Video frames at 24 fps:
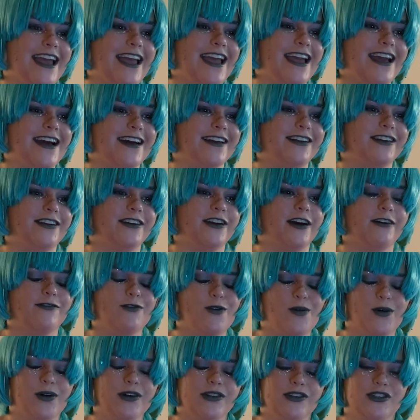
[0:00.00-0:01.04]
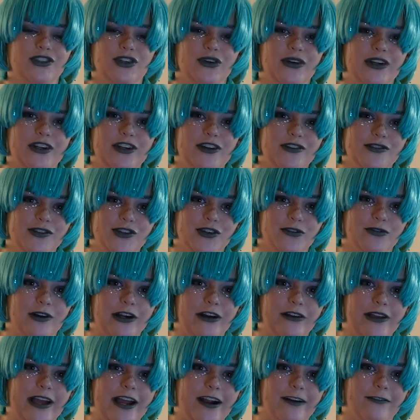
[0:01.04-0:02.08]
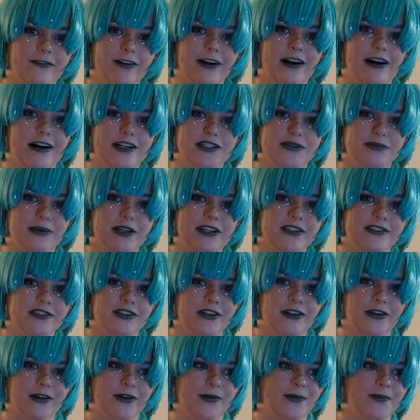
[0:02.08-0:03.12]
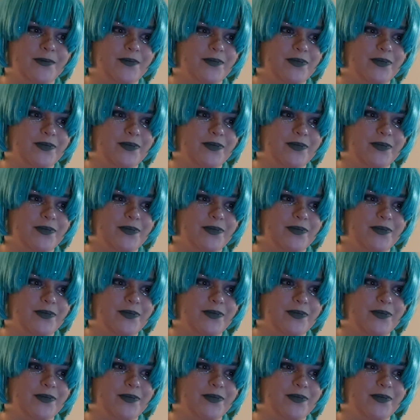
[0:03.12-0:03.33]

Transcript: And of course you can use your real hair for cosplays too,